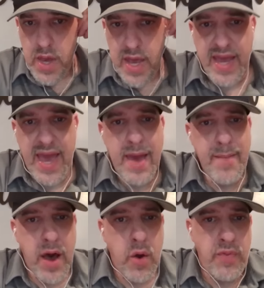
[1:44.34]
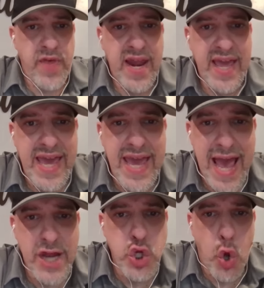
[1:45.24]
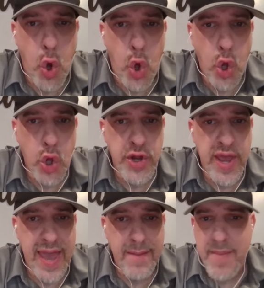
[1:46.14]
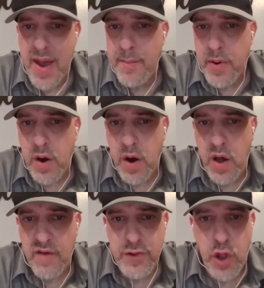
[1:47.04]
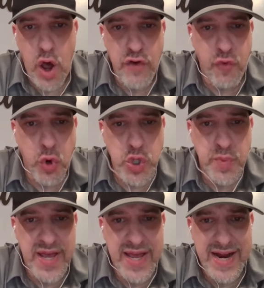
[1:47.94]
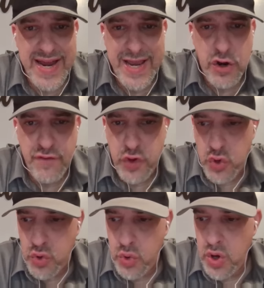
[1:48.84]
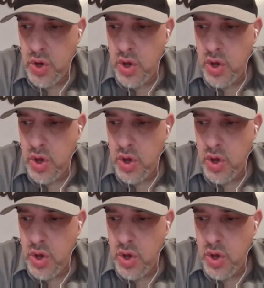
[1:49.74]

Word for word: it came out that he had told a member of law enforcement in an interview